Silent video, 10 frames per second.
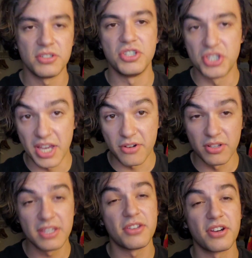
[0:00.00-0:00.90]

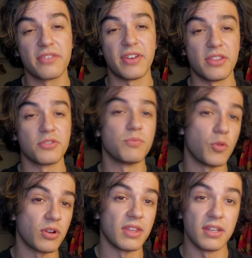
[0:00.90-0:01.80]
Generally, you're going to find those
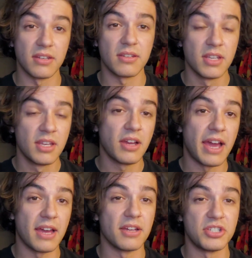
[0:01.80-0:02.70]
more than
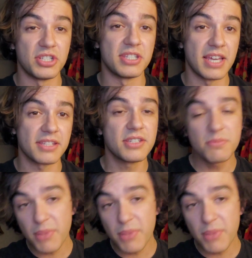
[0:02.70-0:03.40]
GTSs,